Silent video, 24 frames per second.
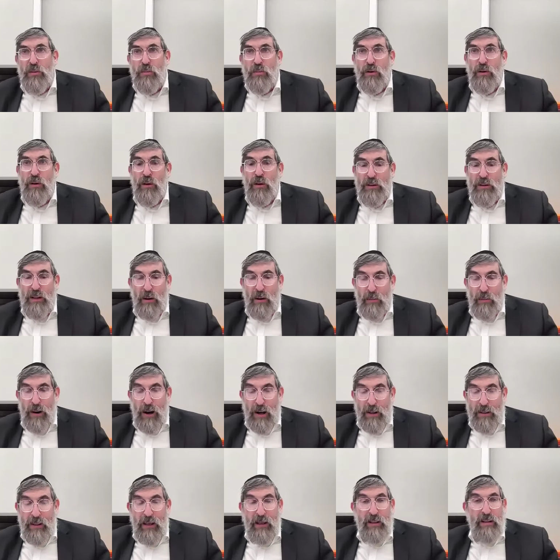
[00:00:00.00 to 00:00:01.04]
Shmuel holds that
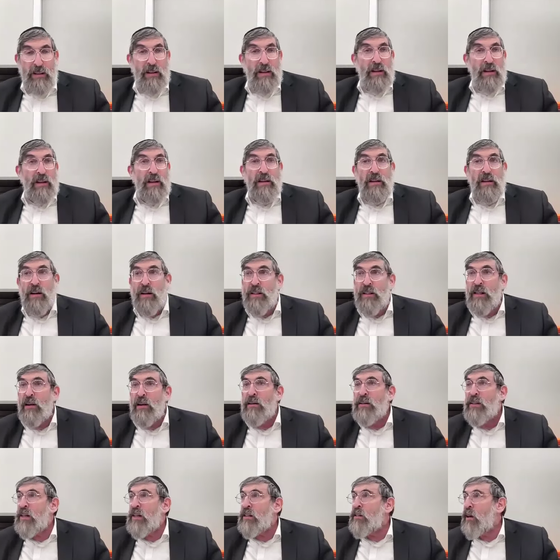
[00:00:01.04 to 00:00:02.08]
what that
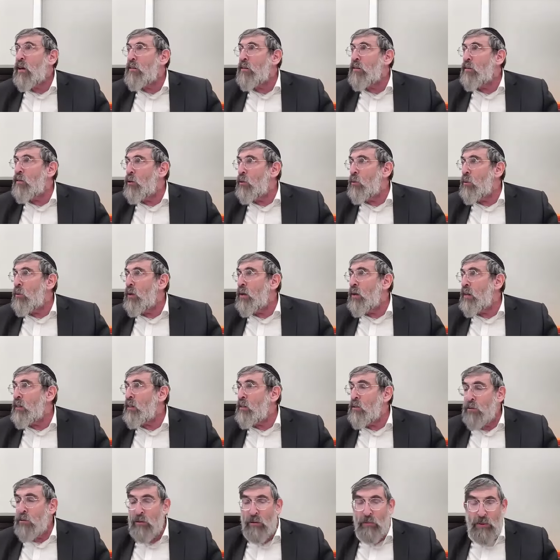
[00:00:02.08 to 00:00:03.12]
Chazeris has nothing to do with it. It
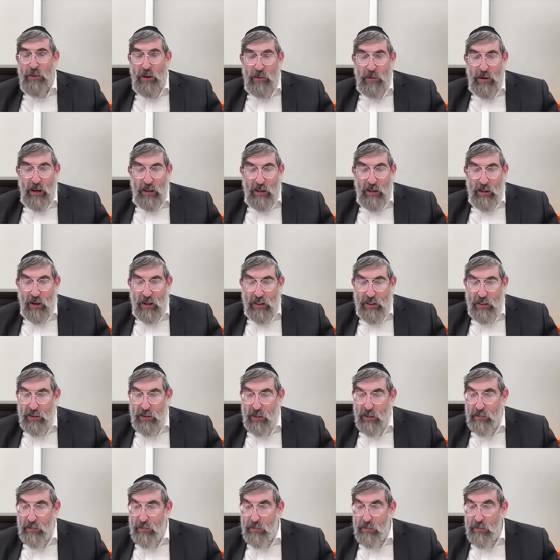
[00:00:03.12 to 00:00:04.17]
has to do with Derech
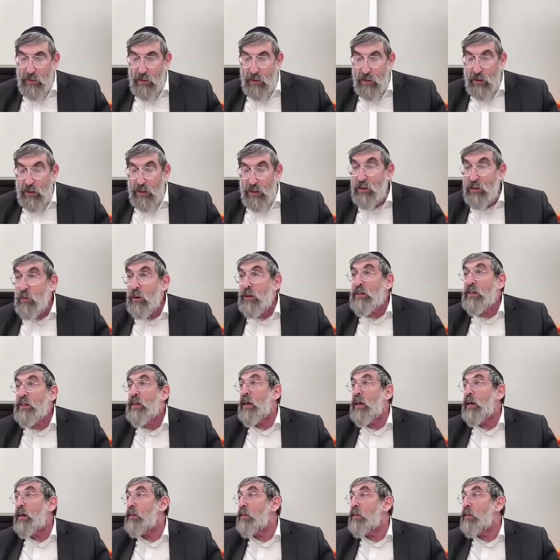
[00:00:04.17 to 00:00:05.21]
Halichasa. So what's
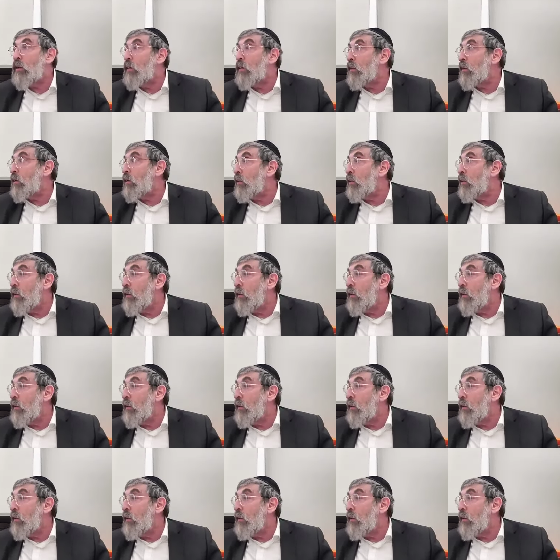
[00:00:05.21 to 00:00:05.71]
the answer?